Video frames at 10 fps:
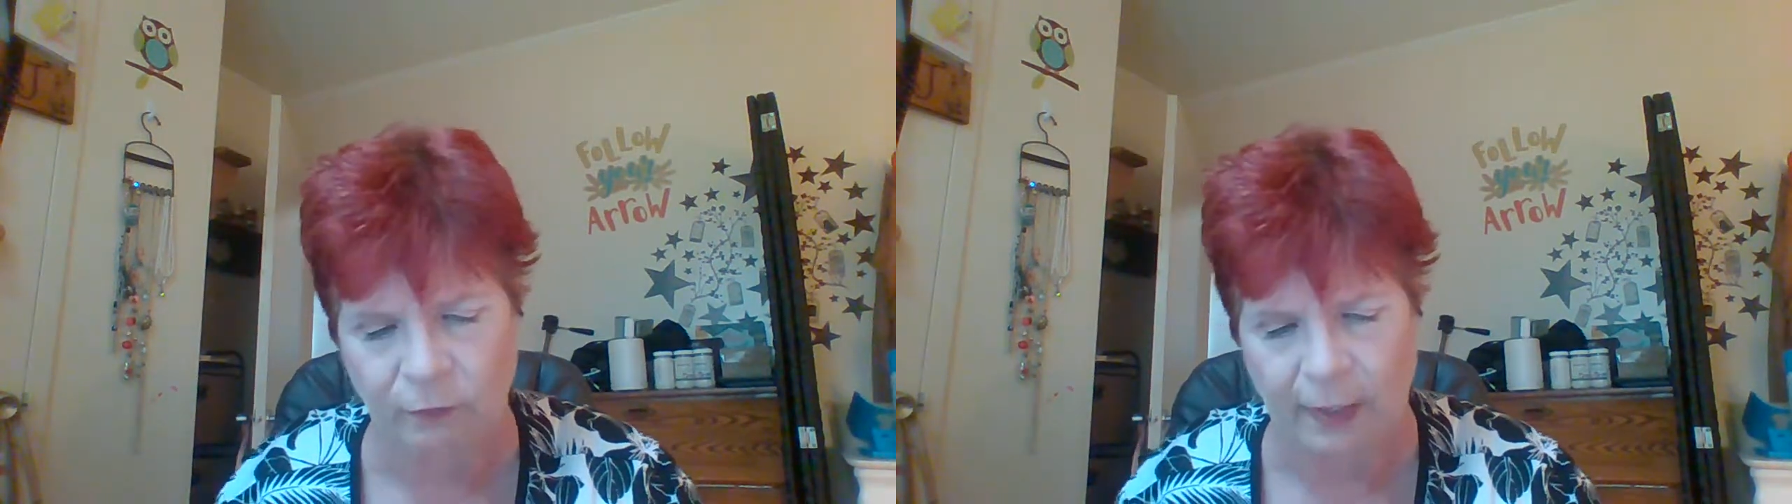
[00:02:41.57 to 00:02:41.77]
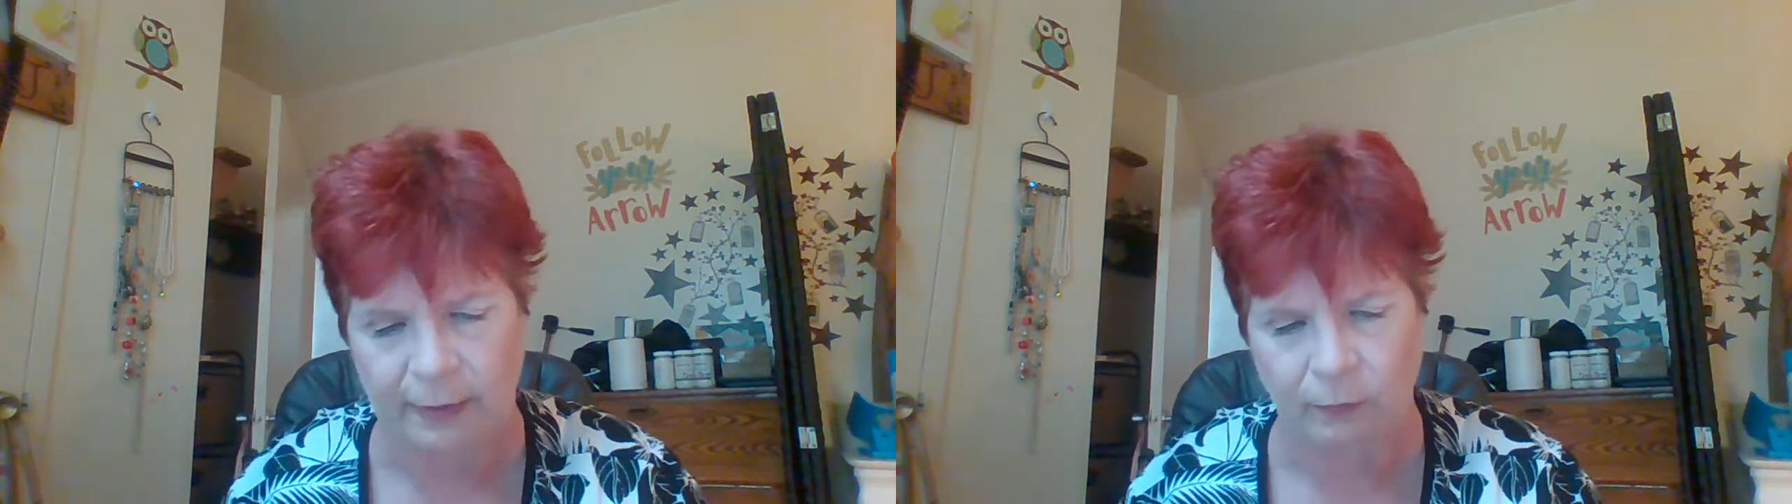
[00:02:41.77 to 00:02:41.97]

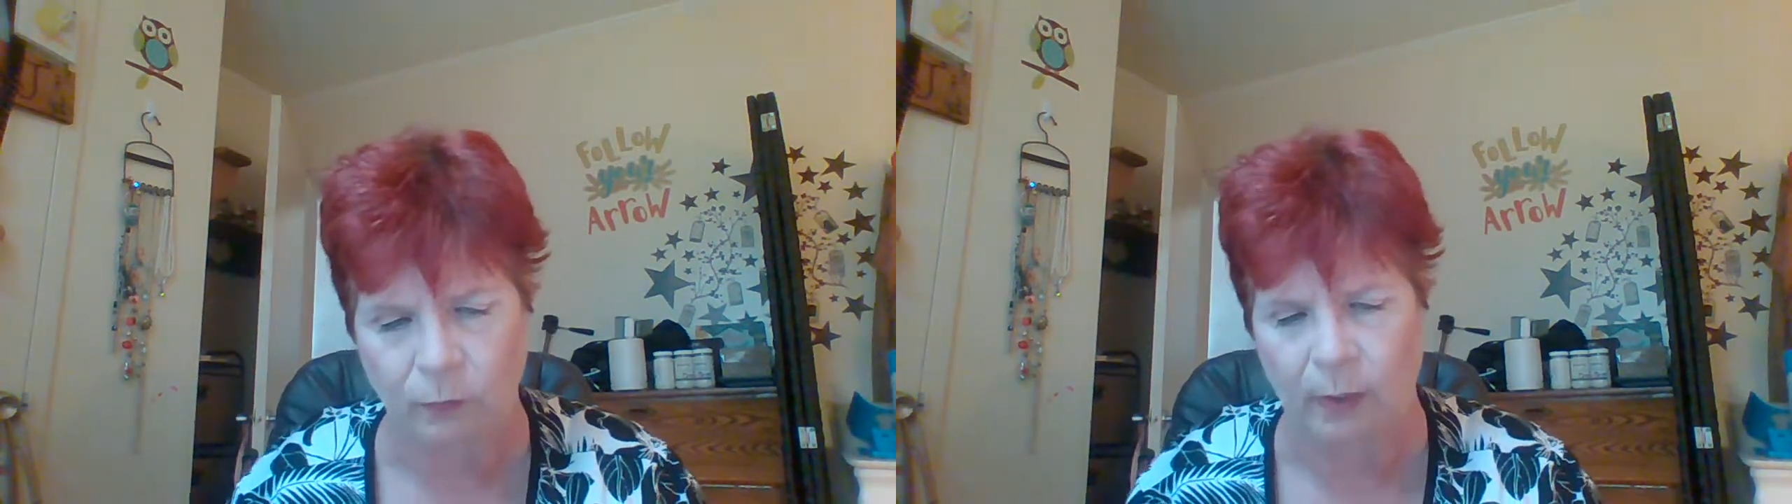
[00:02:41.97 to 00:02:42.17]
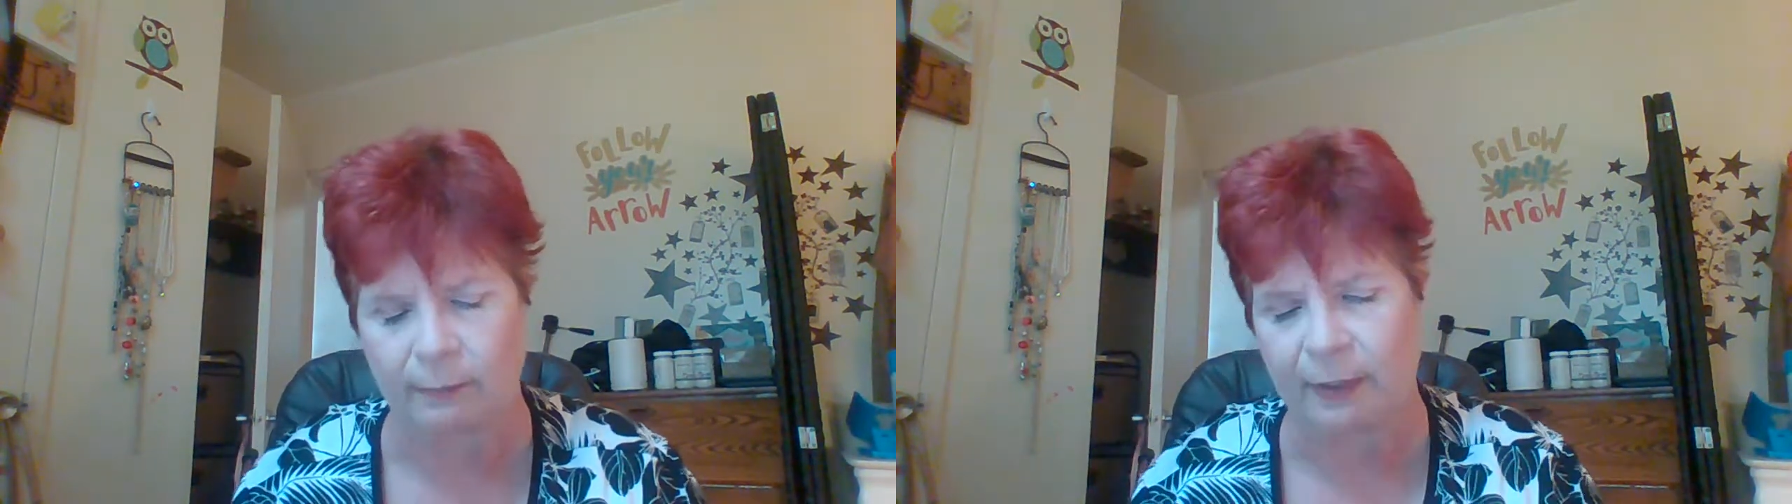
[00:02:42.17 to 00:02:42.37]
find at
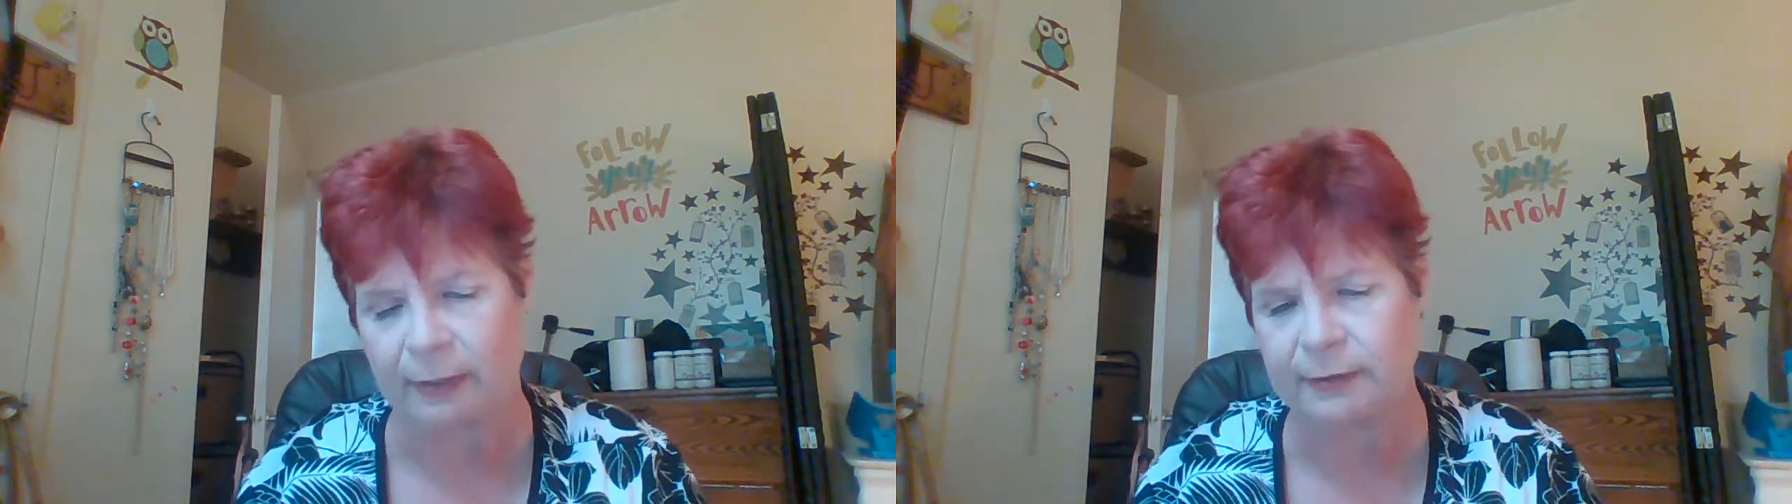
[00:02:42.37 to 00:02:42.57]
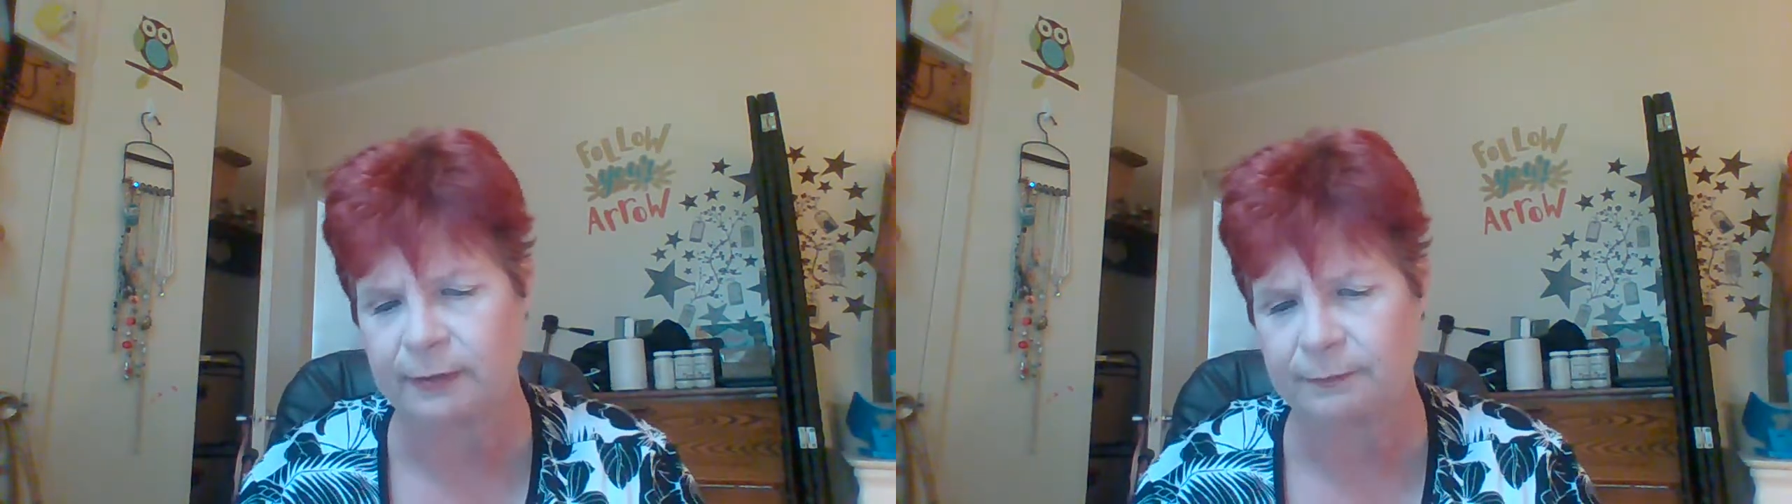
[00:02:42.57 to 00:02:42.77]

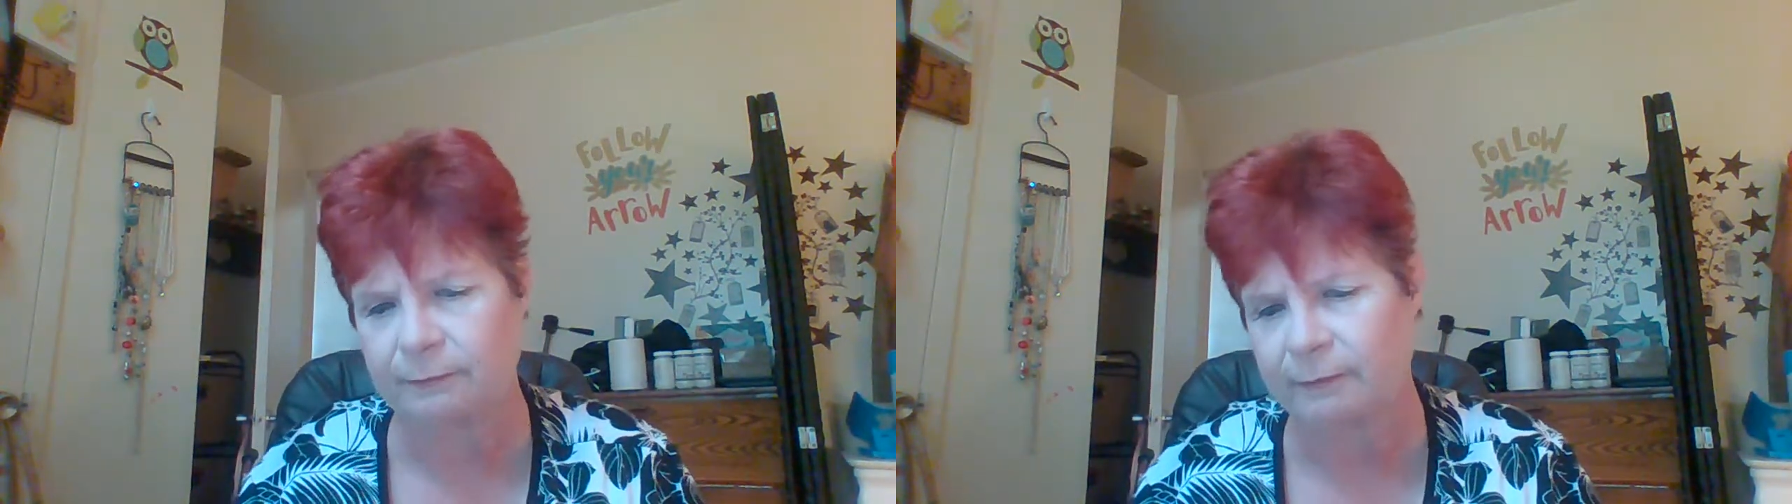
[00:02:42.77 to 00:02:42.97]
Walmart.